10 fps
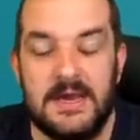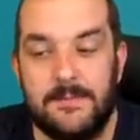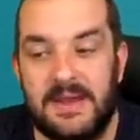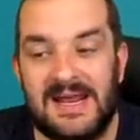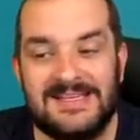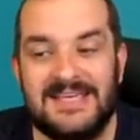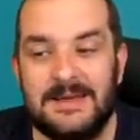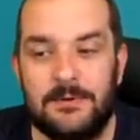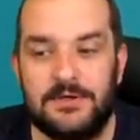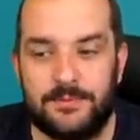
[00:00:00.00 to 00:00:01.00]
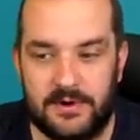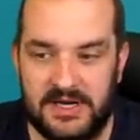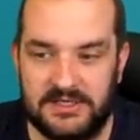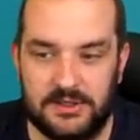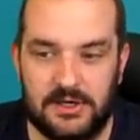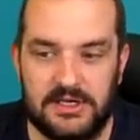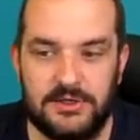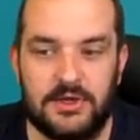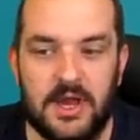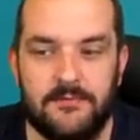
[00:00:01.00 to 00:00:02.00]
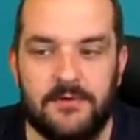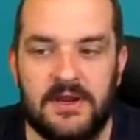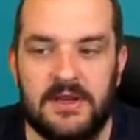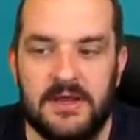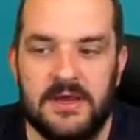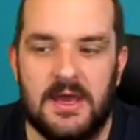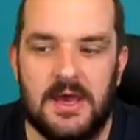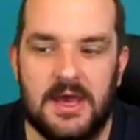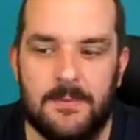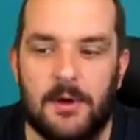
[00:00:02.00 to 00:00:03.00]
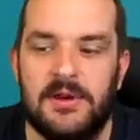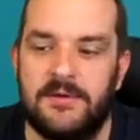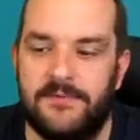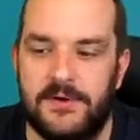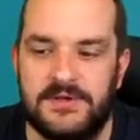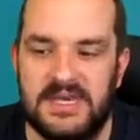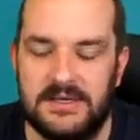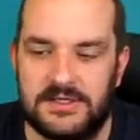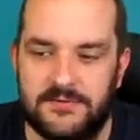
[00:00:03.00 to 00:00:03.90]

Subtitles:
But that team looks pretty solid. You're covering only a few teams.